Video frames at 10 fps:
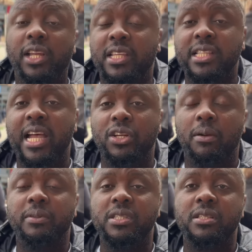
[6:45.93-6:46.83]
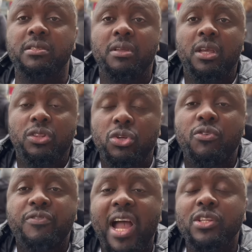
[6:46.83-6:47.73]
lineup? Do you
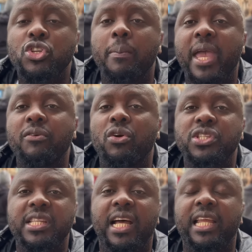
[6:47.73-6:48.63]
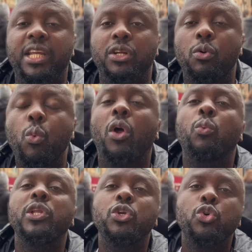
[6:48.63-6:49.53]
find some errors in that lineup? What
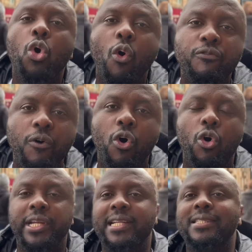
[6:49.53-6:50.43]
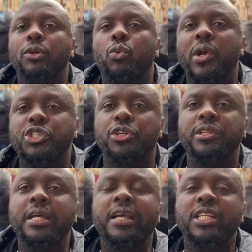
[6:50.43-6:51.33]
will you go for? That's the
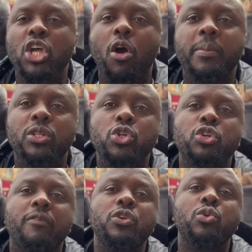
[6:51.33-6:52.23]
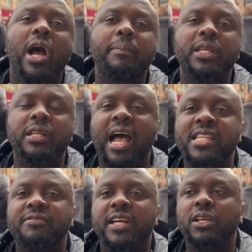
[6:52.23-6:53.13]
question. Tell me, those of you,
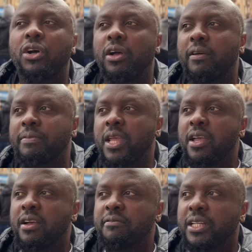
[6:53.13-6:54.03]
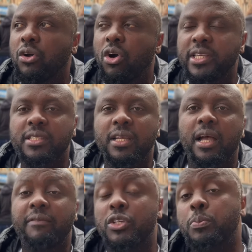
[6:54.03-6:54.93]
Hans van Van Hoister,
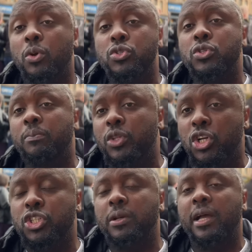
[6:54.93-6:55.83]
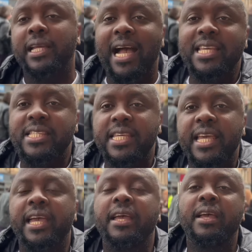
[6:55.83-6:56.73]
I've just spoken to some Dutch guys
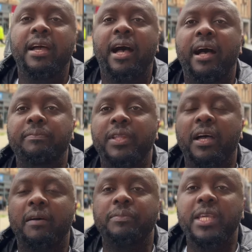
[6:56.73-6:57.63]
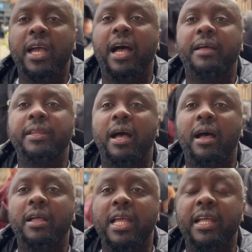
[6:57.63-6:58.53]
here, and
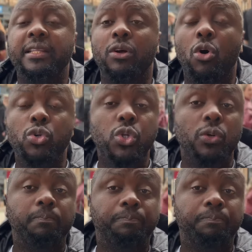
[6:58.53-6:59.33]
and also